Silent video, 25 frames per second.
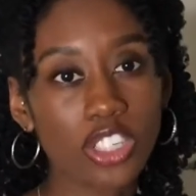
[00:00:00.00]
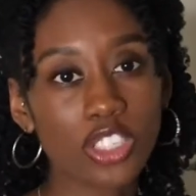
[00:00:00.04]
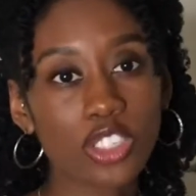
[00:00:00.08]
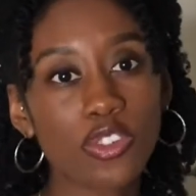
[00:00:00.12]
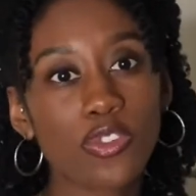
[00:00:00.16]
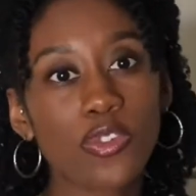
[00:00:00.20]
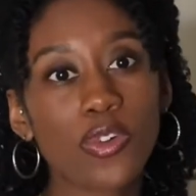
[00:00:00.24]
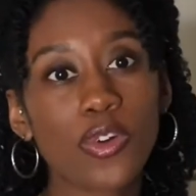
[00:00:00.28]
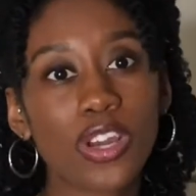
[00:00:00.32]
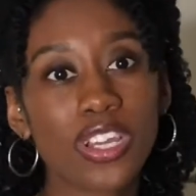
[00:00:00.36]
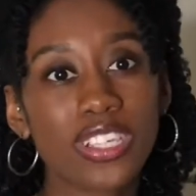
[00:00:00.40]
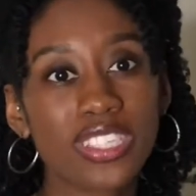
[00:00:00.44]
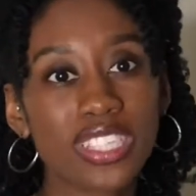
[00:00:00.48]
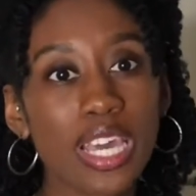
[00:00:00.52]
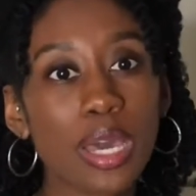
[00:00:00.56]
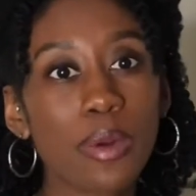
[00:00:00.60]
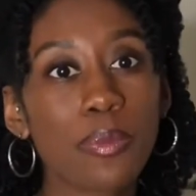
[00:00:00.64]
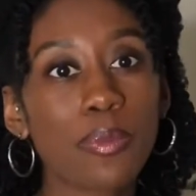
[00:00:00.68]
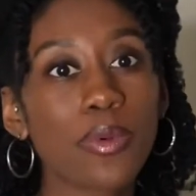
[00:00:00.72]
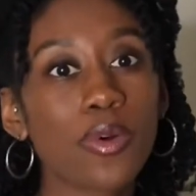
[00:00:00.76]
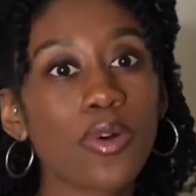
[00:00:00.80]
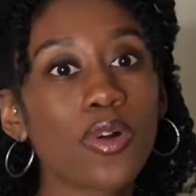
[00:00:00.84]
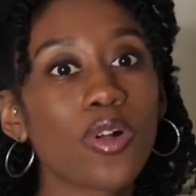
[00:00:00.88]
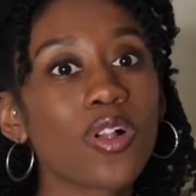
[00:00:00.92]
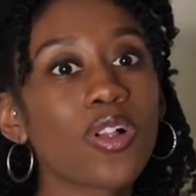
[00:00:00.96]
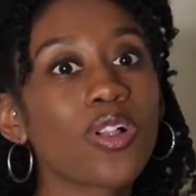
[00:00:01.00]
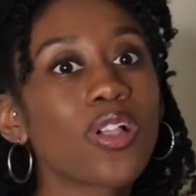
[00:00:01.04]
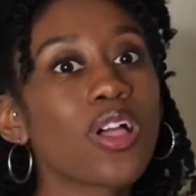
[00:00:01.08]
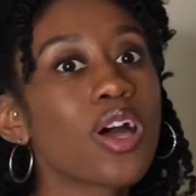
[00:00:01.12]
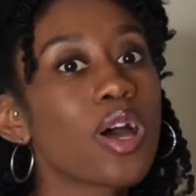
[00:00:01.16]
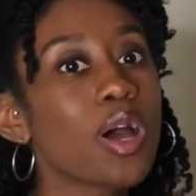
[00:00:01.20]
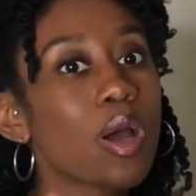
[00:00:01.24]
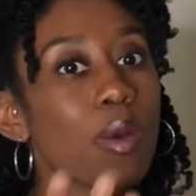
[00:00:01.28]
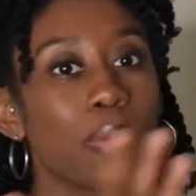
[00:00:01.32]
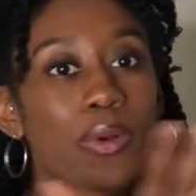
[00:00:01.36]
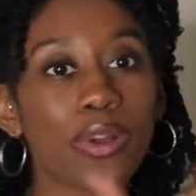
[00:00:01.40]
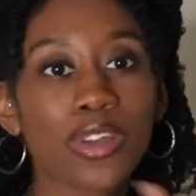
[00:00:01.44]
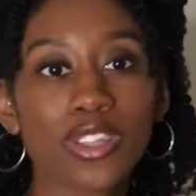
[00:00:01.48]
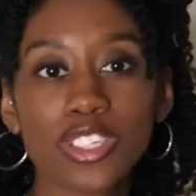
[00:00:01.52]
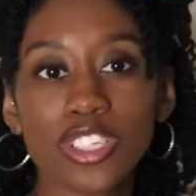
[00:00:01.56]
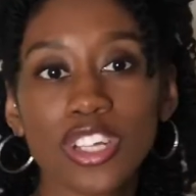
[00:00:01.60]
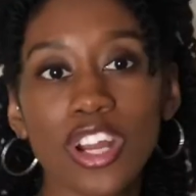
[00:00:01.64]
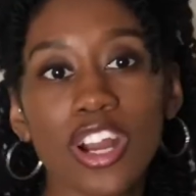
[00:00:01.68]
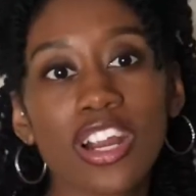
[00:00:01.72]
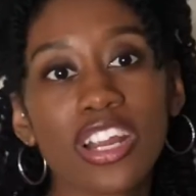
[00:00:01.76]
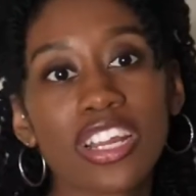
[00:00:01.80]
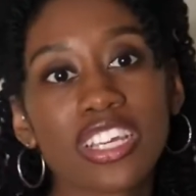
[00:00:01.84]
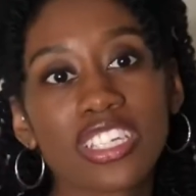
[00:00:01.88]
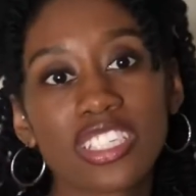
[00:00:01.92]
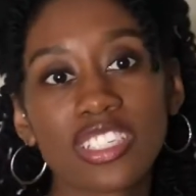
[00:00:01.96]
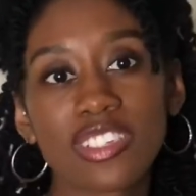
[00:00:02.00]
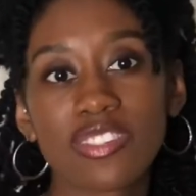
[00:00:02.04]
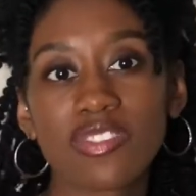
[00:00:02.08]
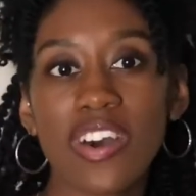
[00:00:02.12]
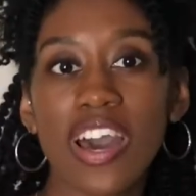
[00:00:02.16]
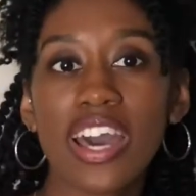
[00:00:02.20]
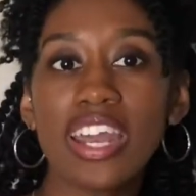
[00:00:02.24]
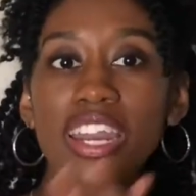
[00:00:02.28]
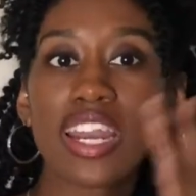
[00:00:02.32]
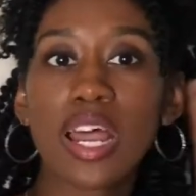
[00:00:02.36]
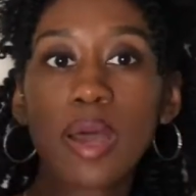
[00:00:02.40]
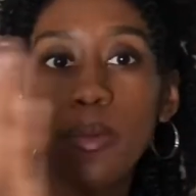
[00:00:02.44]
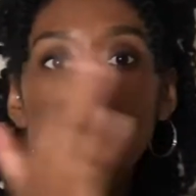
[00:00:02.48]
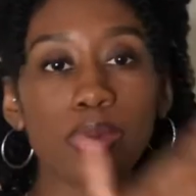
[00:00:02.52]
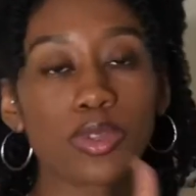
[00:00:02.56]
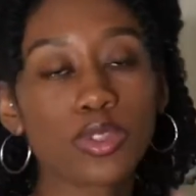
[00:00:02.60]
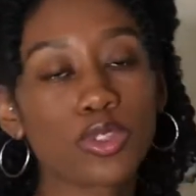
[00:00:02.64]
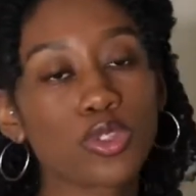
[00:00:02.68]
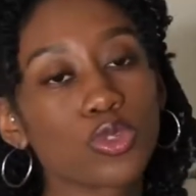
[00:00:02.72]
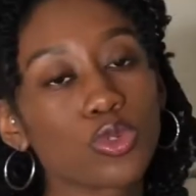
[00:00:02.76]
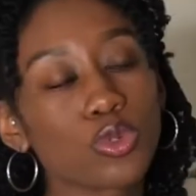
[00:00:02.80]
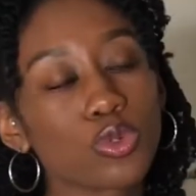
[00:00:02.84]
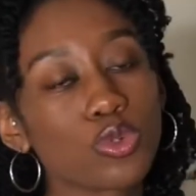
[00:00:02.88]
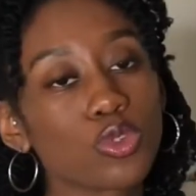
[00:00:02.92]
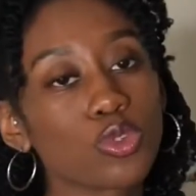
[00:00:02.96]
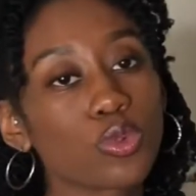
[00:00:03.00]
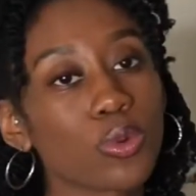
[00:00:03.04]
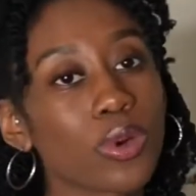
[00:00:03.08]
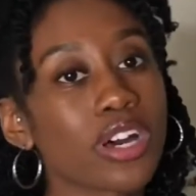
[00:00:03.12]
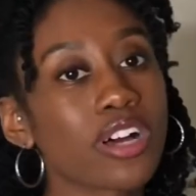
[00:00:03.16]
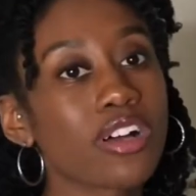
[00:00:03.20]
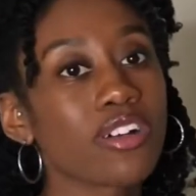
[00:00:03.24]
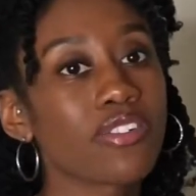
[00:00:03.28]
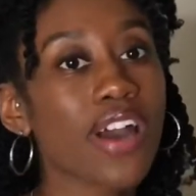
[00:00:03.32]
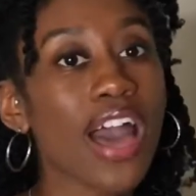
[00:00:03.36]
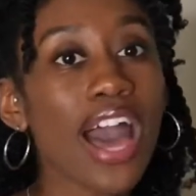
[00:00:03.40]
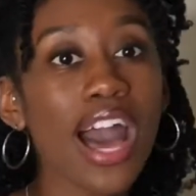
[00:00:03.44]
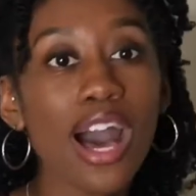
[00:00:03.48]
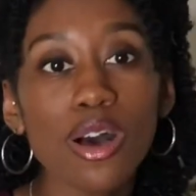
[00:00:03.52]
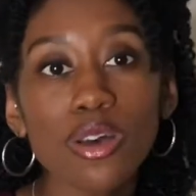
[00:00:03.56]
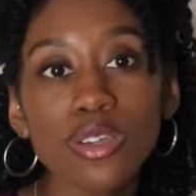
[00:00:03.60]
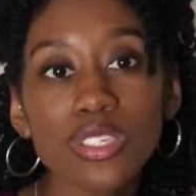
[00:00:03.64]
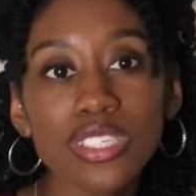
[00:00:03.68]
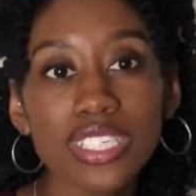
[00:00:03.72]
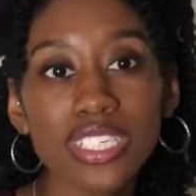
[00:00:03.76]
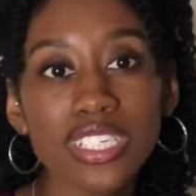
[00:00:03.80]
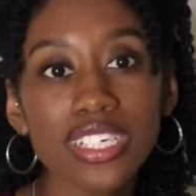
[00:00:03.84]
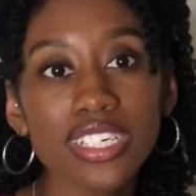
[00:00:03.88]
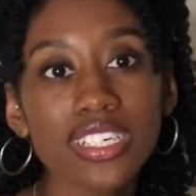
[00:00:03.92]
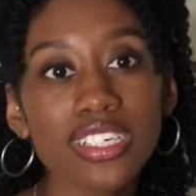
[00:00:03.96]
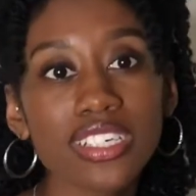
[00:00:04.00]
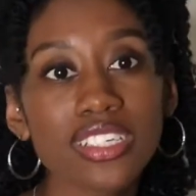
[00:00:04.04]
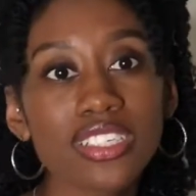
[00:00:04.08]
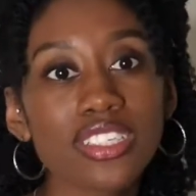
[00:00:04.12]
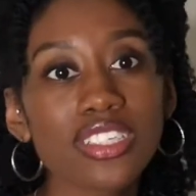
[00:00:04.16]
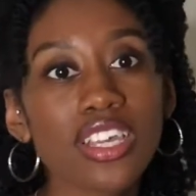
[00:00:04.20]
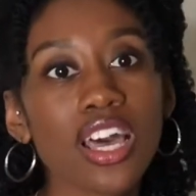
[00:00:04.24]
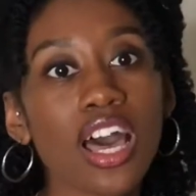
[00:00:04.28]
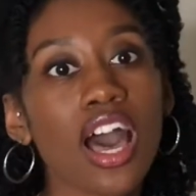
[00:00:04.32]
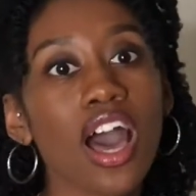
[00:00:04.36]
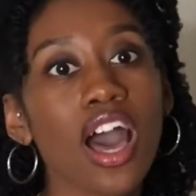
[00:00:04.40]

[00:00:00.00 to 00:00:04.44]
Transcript: So for example, birth chart is divided up into 12 houses,